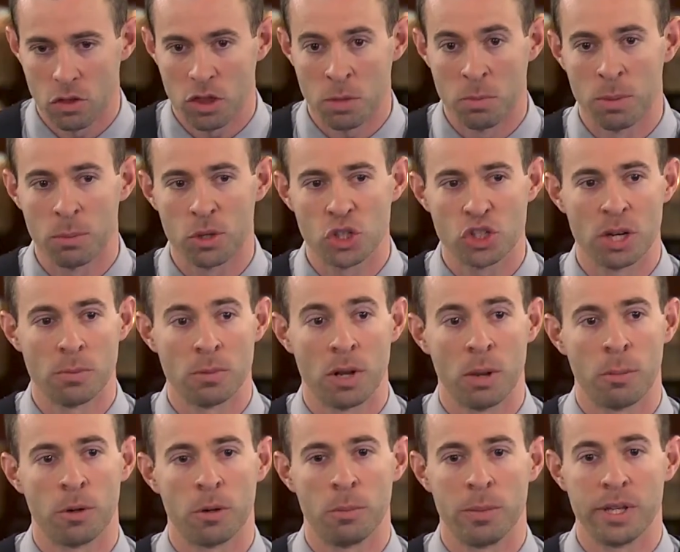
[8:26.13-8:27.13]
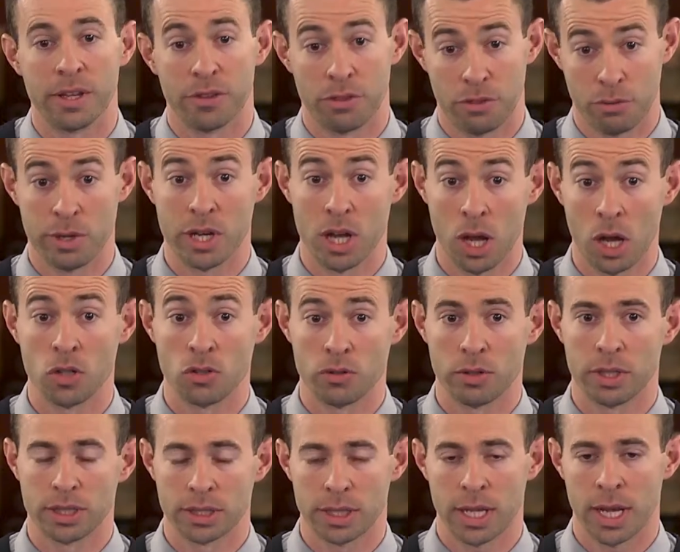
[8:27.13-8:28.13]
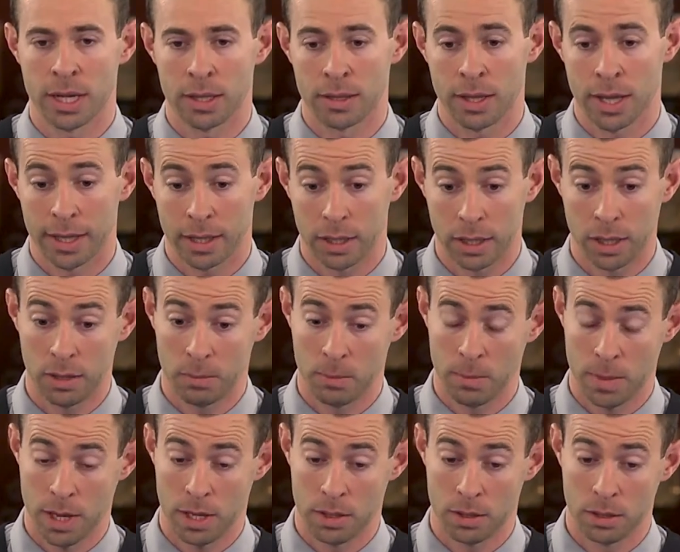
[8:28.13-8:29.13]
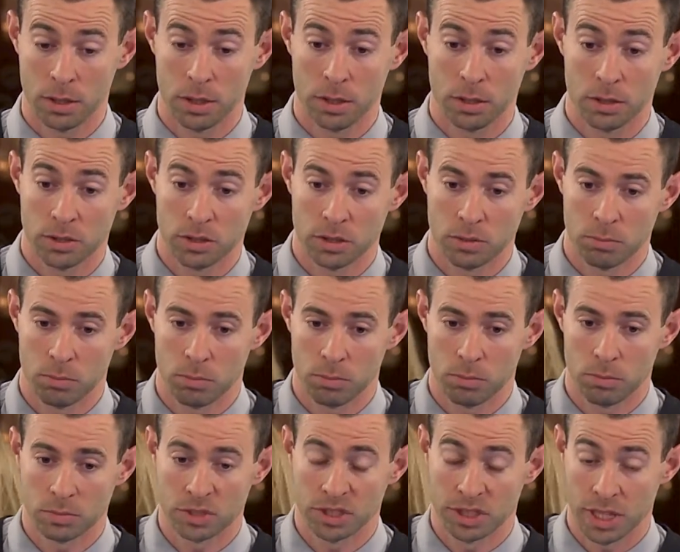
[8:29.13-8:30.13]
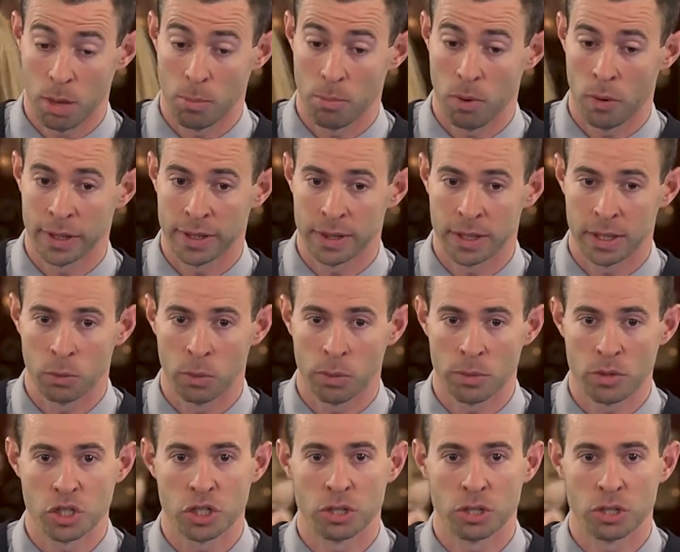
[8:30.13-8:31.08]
The membership number to be at 300 is kind of like my set point that we were